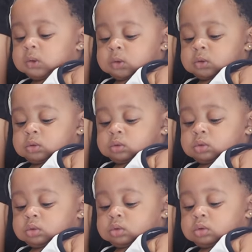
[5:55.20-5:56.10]

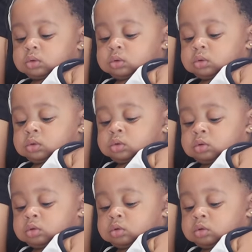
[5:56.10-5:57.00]

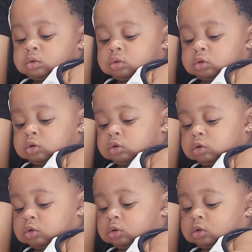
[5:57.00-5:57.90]

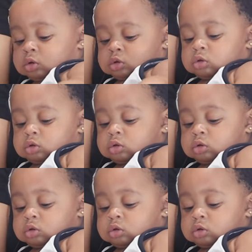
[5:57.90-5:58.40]
(not speaking)